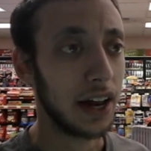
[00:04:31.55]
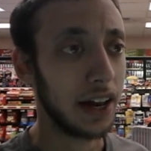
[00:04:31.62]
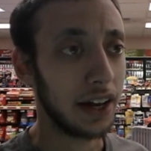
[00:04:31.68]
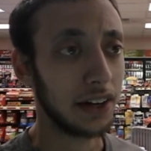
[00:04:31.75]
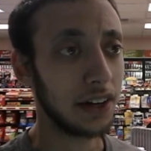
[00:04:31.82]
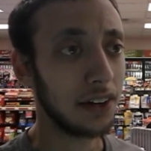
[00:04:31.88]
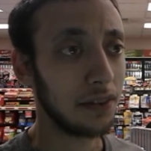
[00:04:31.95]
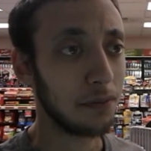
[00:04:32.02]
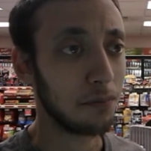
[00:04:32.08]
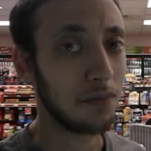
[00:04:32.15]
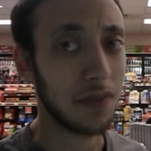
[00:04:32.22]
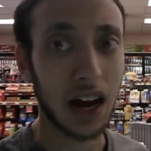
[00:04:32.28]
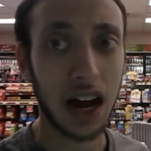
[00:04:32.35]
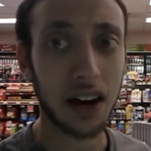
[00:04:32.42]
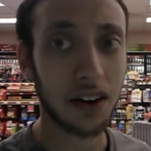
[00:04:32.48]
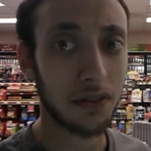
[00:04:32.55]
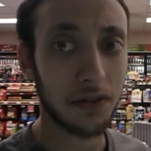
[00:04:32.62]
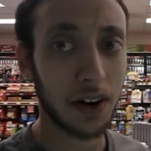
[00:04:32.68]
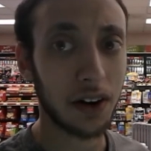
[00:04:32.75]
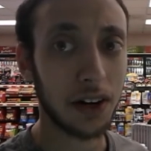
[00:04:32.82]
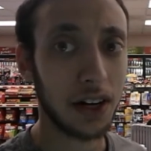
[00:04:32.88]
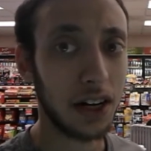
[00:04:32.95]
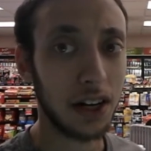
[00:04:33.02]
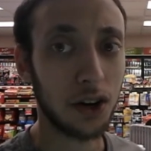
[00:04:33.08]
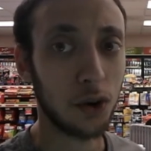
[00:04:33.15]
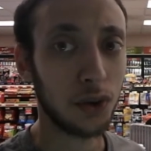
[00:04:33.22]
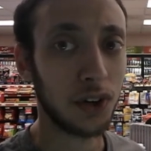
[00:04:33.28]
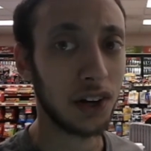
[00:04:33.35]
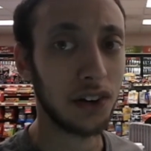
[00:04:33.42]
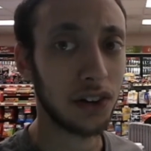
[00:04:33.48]
in not a very
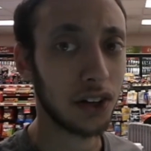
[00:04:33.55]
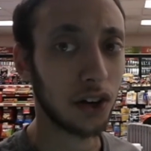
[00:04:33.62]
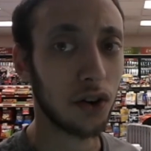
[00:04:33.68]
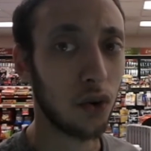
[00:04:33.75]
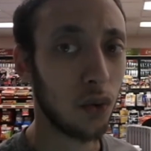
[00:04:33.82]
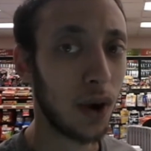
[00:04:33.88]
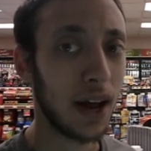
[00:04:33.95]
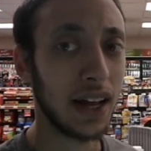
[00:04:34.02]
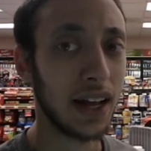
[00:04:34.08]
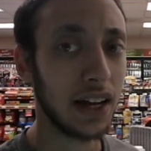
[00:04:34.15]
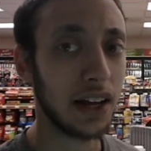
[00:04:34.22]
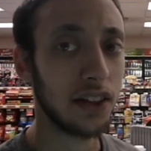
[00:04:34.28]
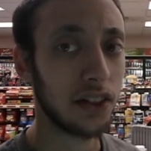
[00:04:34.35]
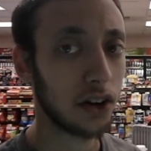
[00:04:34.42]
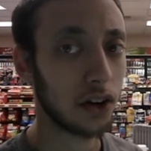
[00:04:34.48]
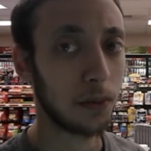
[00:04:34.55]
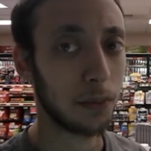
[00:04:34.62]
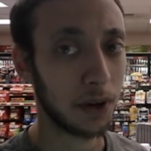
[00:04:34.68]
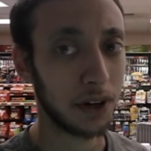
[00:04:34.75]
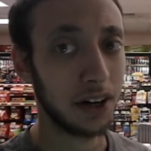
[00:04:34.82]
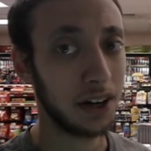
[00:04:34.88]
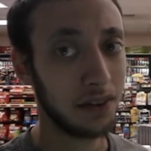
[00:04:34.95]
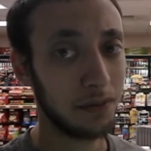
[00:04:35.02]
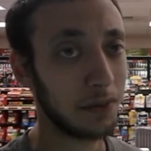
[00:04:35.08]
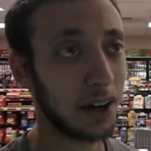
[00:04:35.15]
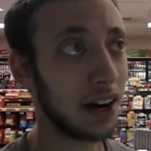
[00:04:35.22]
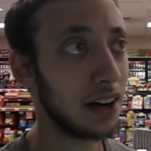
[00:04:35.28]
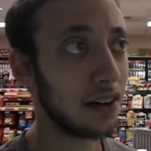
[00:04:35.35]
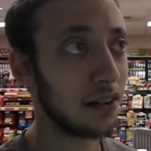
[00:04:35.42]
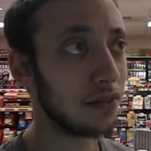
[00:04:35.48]
egotistical way either, but in
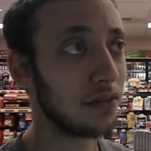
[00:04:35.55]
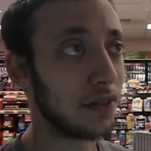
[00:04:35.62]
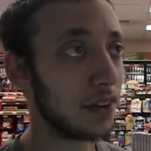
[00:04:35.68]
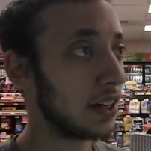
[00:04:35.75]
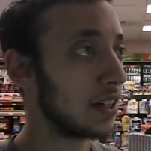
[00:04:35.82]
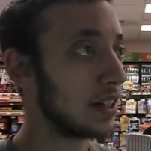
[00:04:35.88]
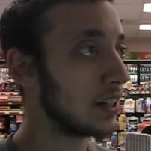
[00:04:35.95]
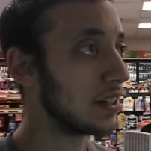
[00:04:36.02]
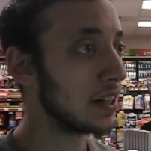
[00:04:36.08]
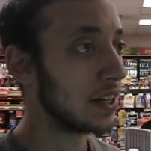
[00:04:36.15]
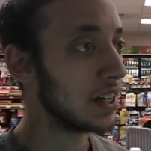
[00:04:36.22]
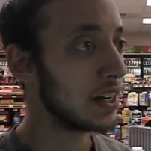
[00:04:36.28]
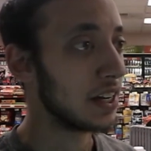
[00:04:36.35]
kind of